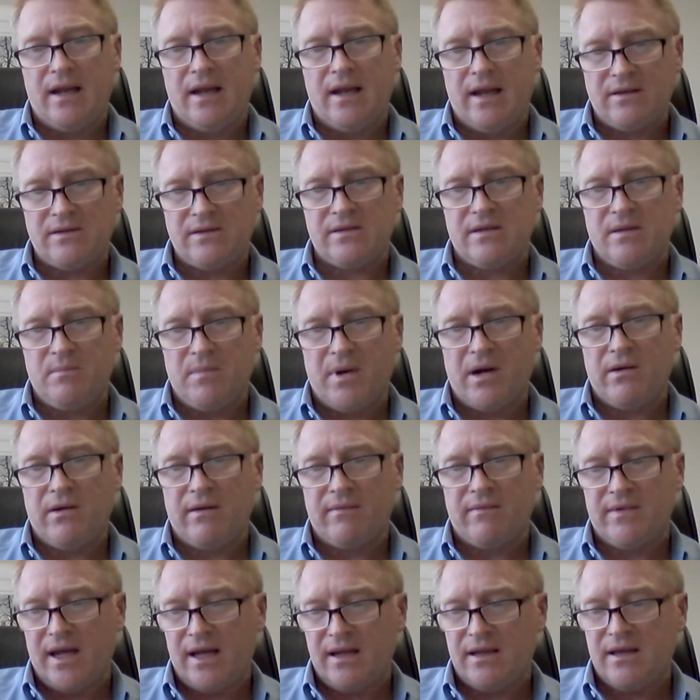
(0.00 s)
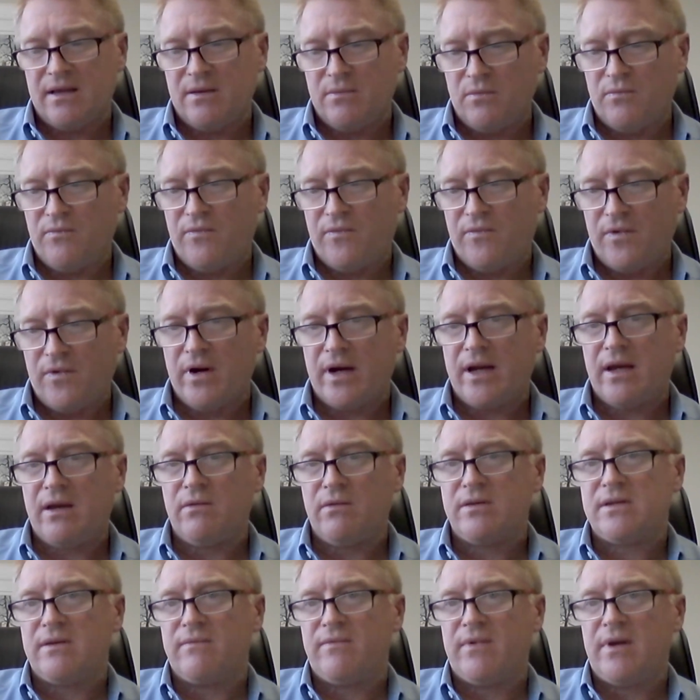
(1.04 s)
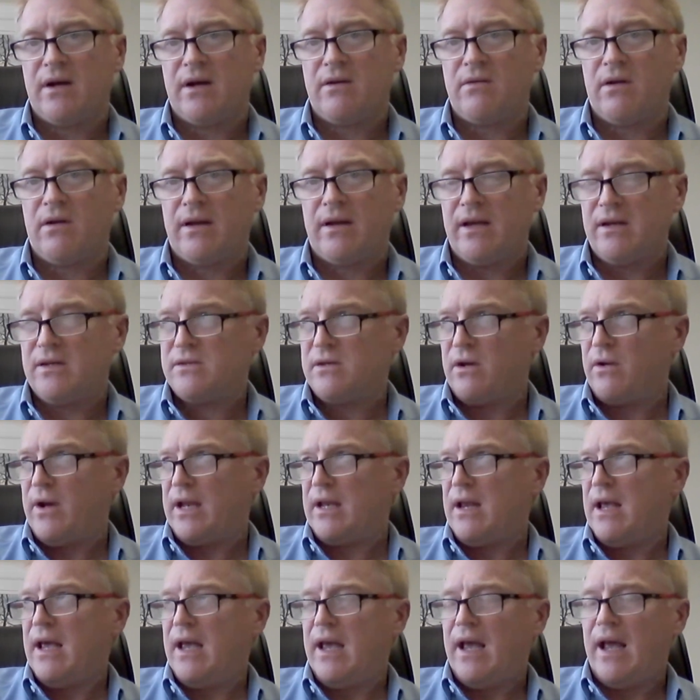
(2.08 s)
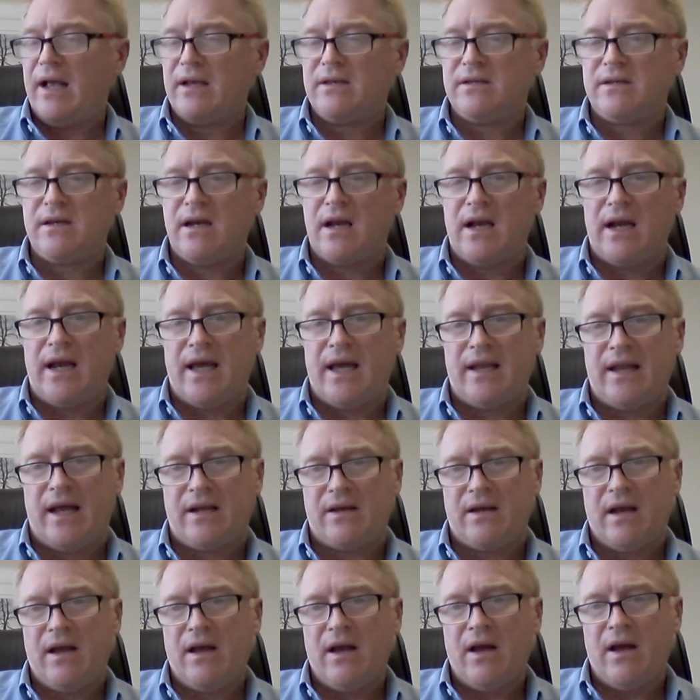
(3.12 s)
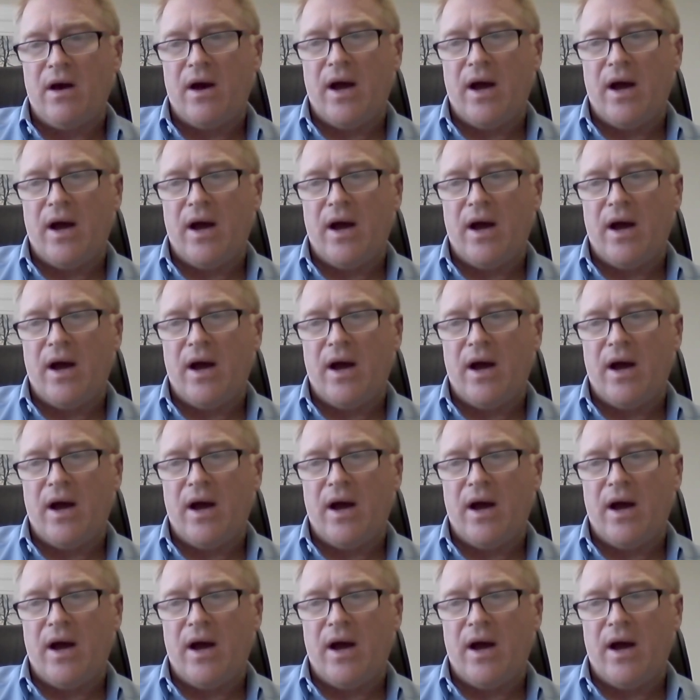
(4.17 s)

That's the mode of death for acute severe clotting. So it, it's clear that